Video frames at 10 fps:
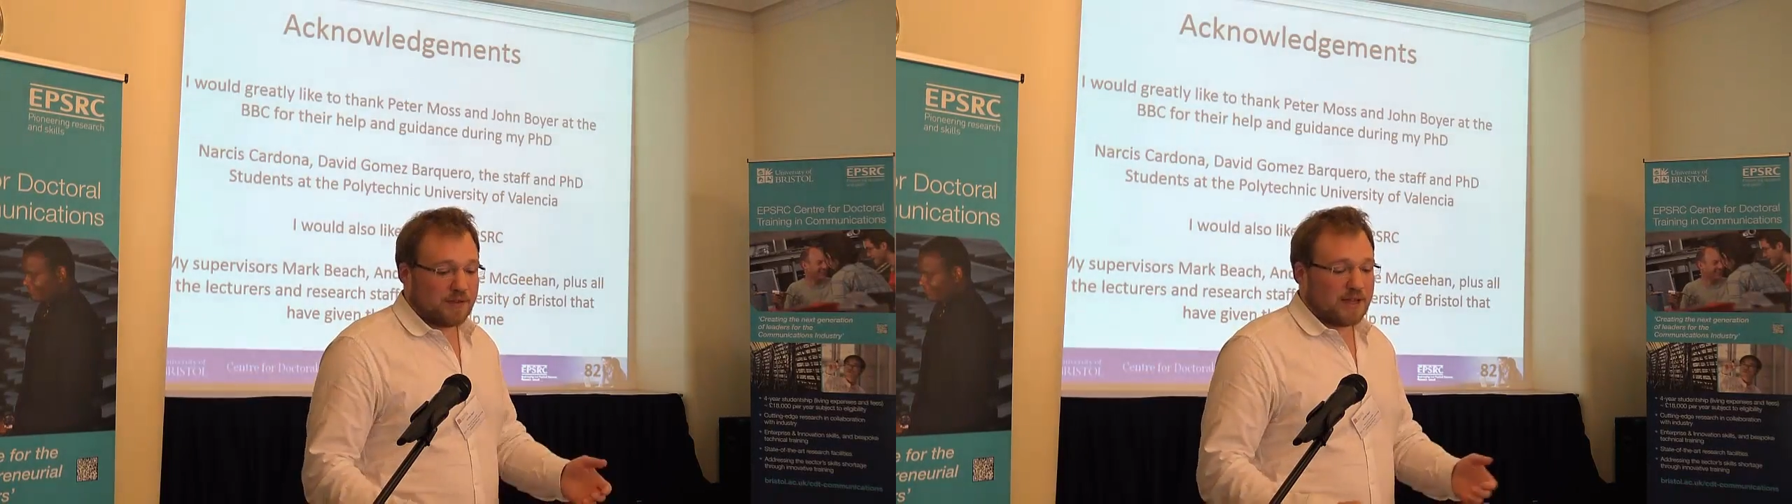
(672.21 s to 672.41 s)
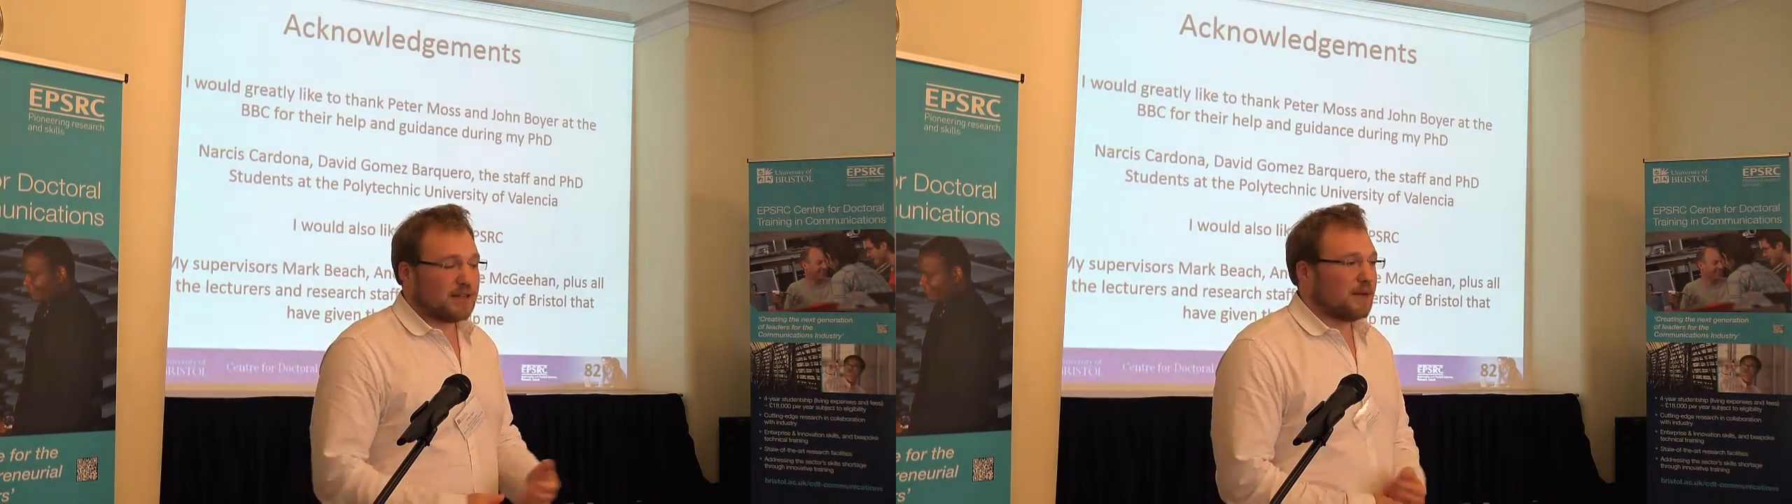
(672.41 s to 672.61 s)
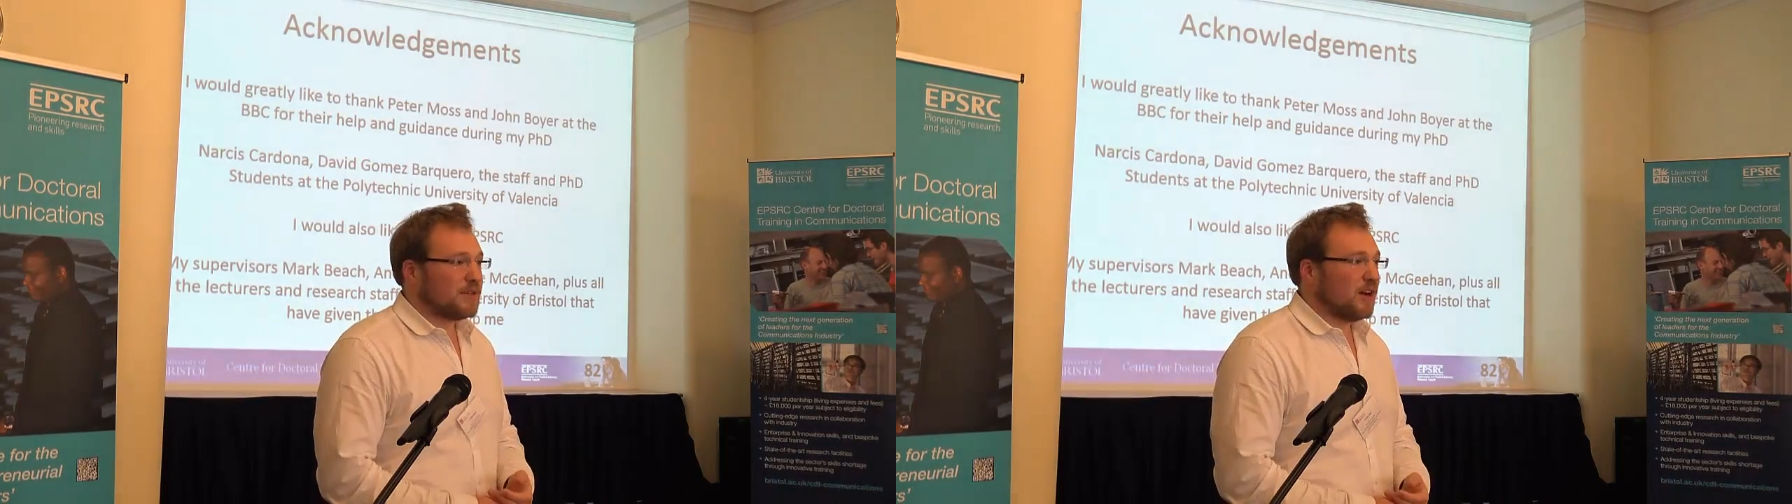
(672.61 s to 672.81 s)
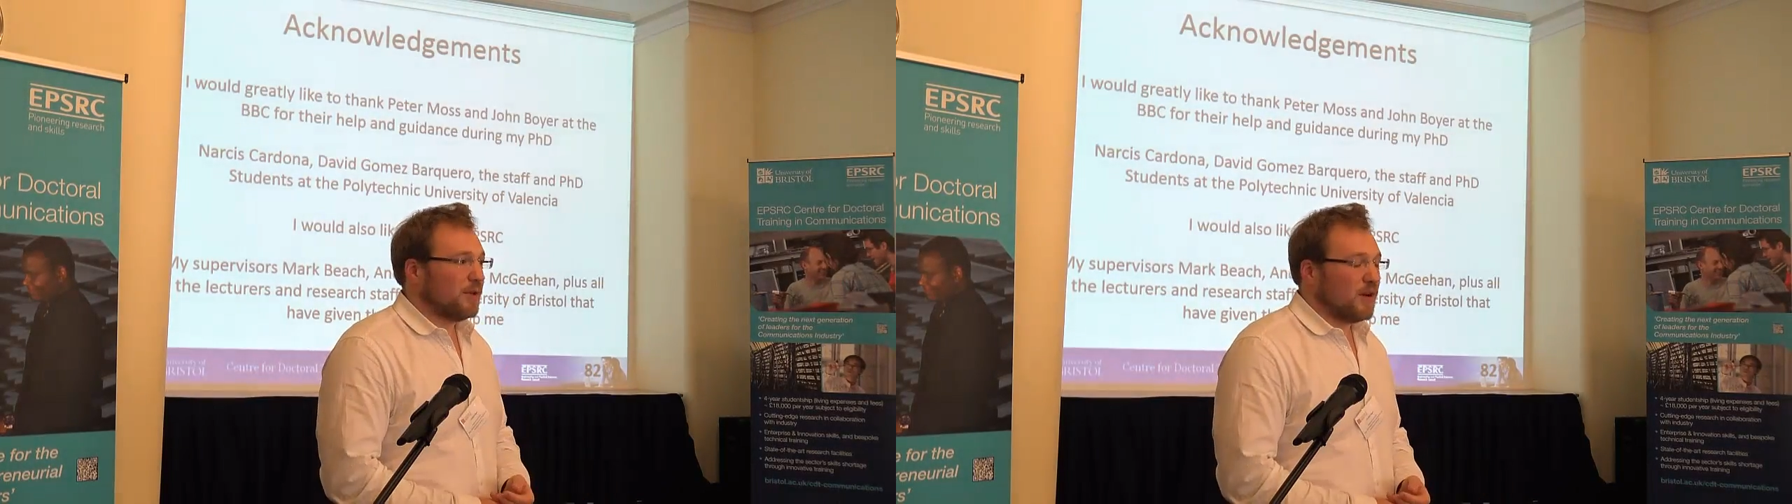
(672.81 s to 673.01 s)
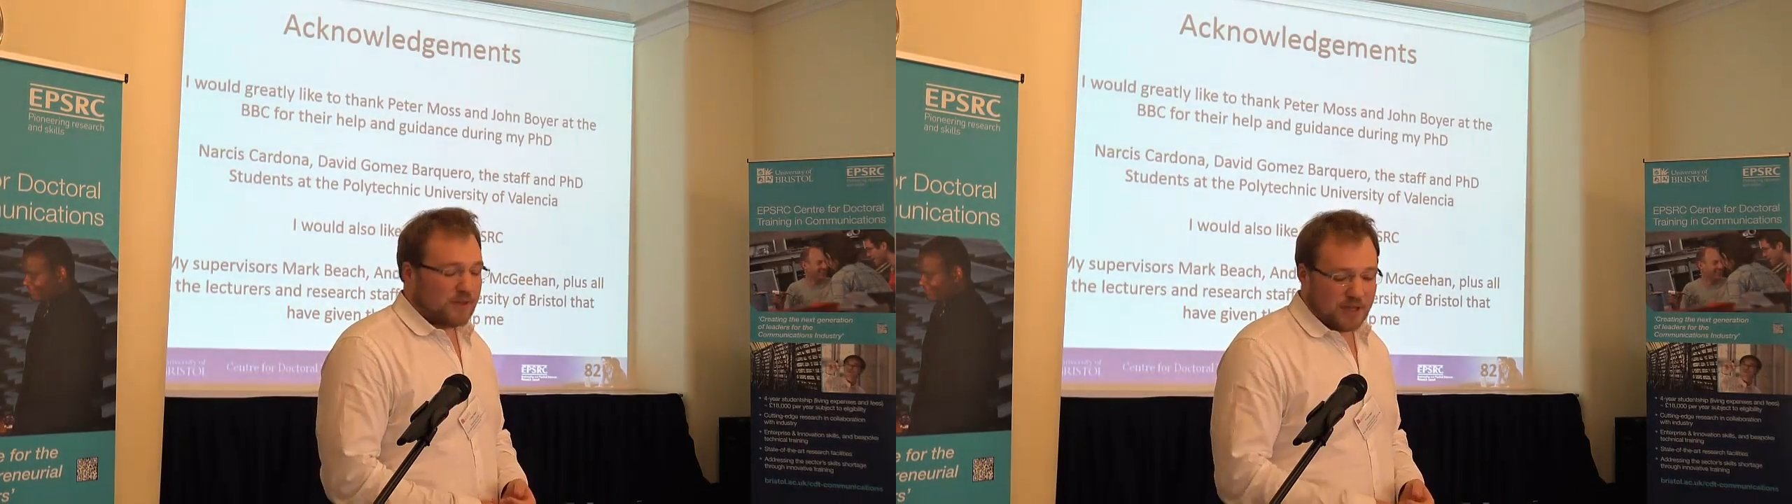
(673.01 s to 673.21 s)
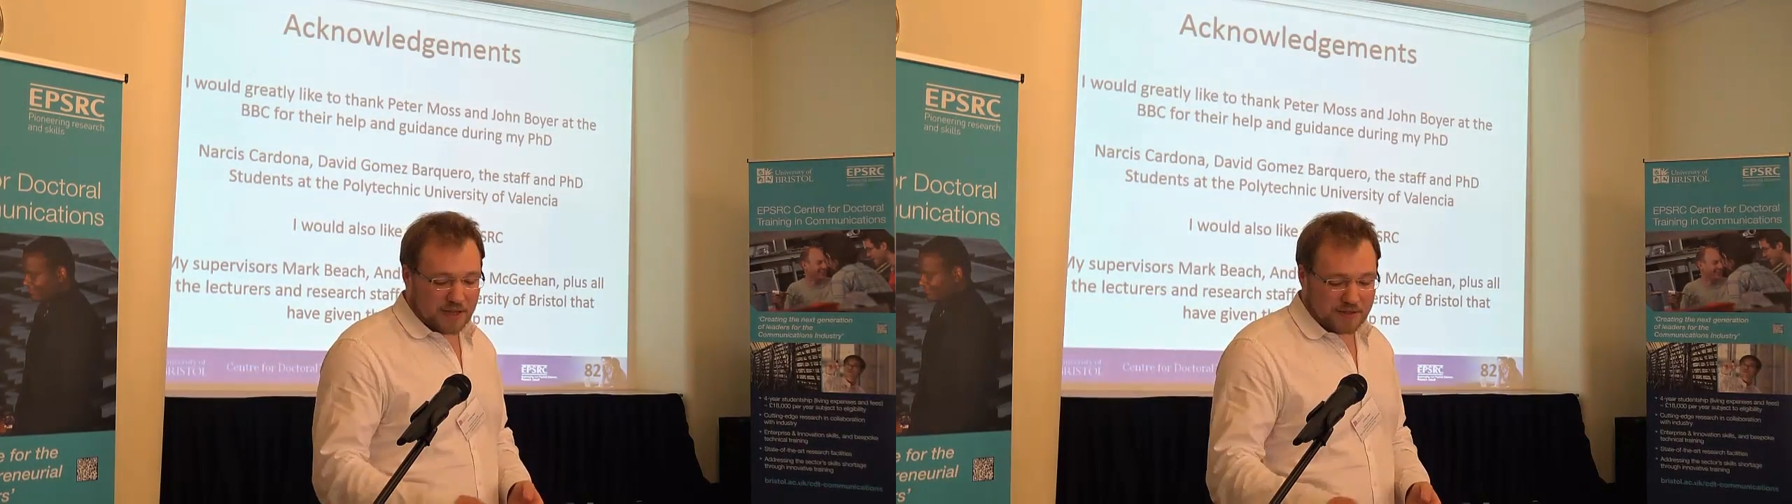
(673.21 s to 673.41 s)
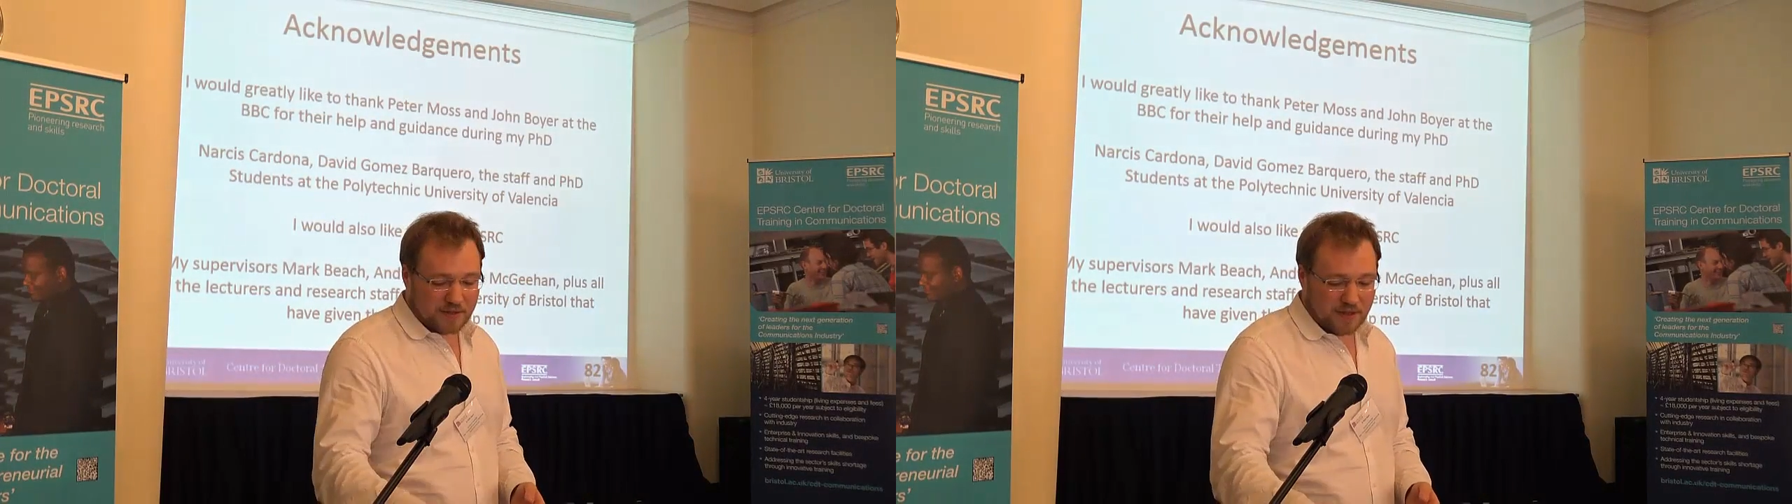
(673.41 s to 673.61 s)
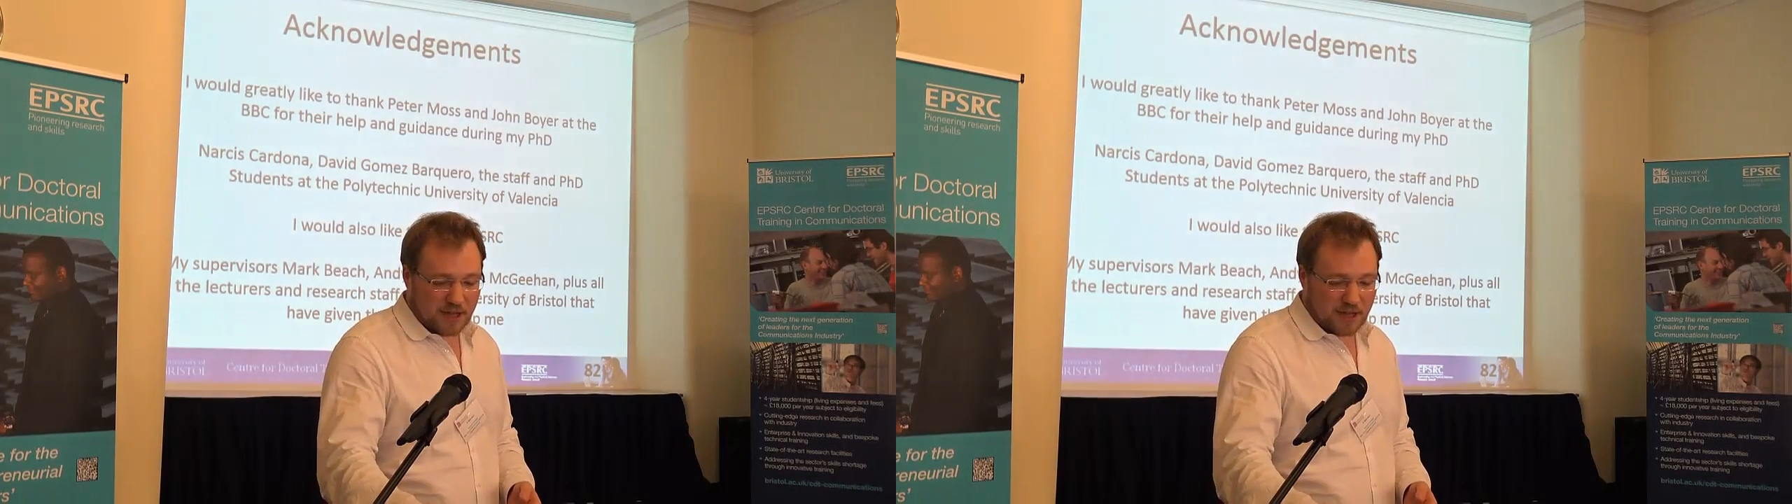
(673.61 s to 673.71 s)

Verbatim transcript: their time to help me over the years.